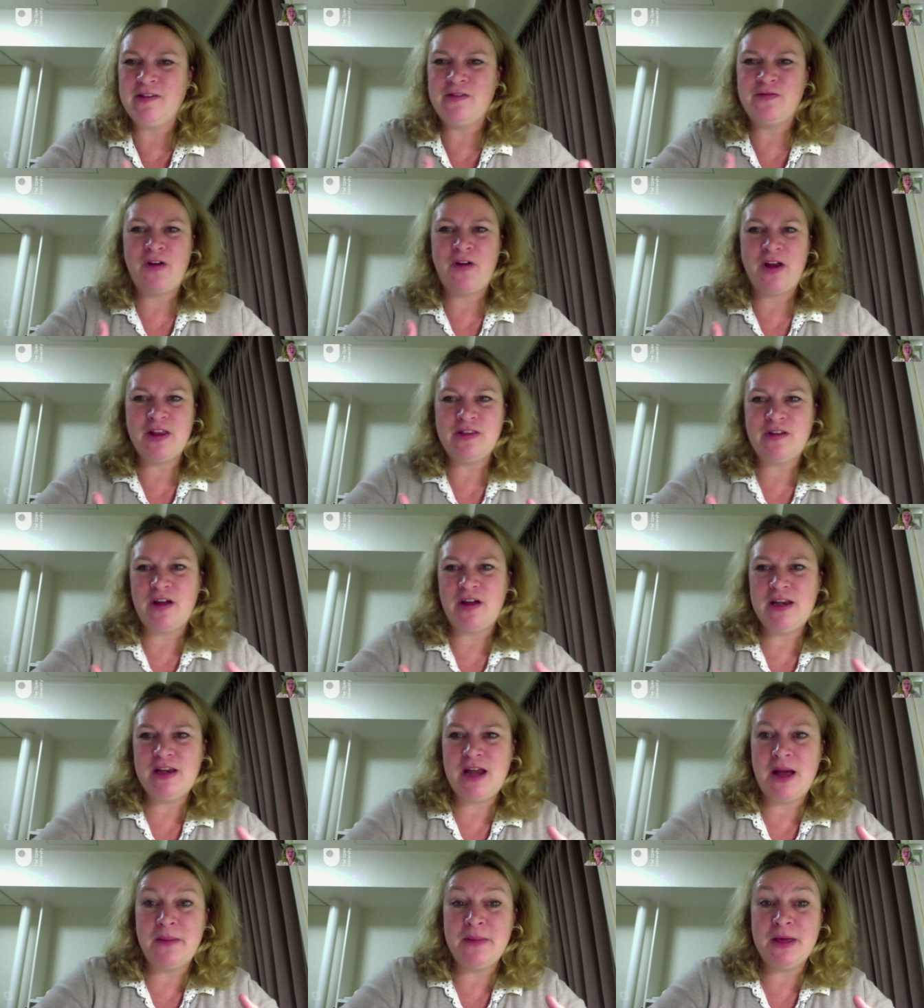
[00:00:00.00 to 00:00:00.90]
It's very
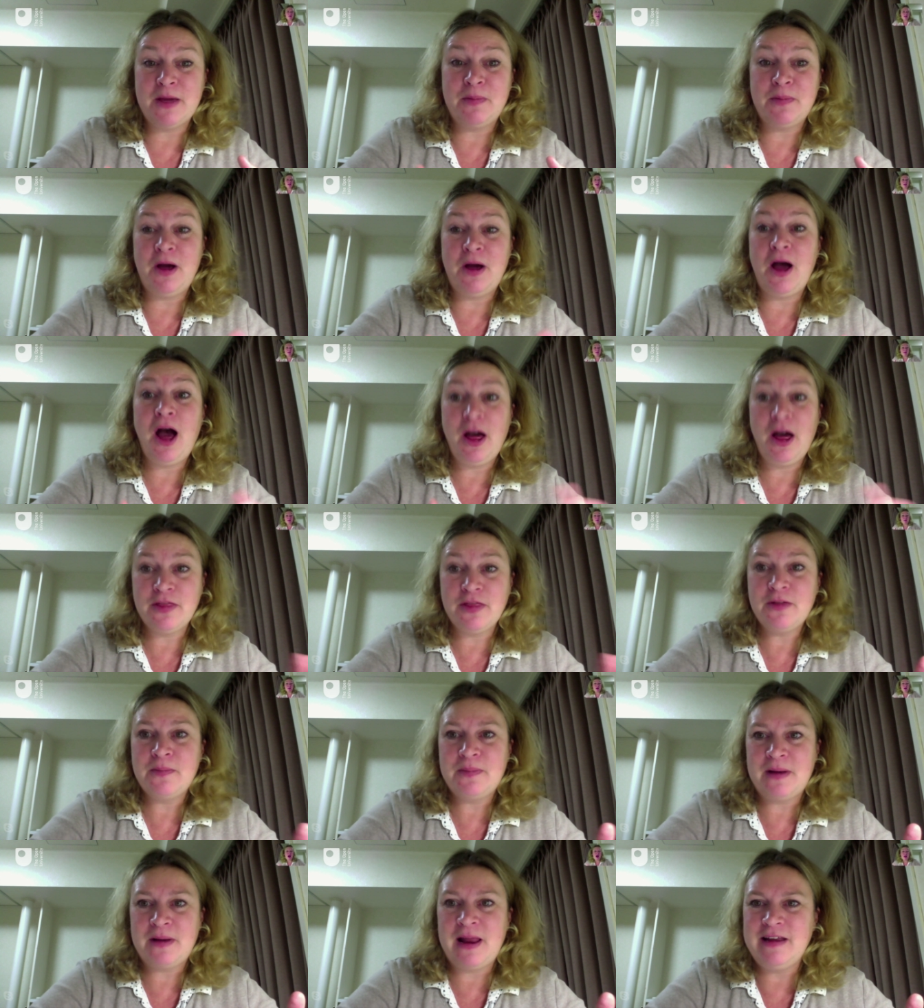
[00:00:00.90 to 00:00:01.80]
dynamic, but
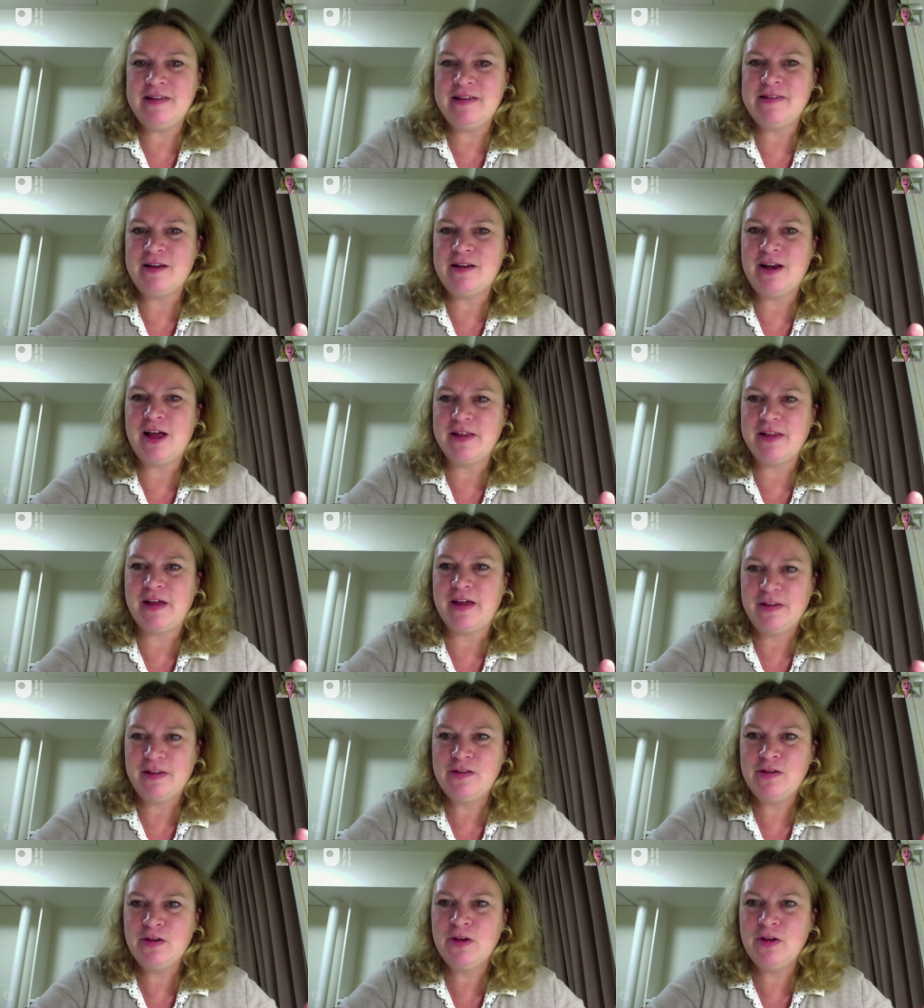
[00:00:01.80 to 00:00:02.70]
other planets are like
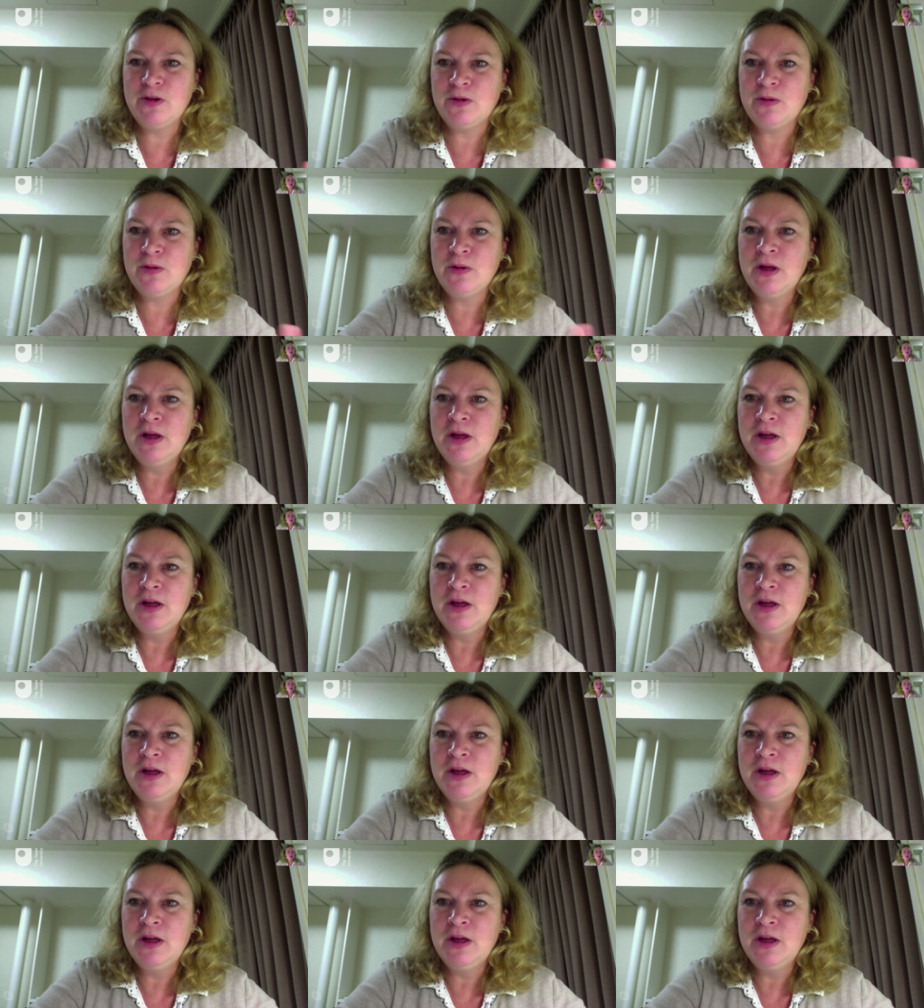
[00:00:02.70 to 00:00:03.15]
that too.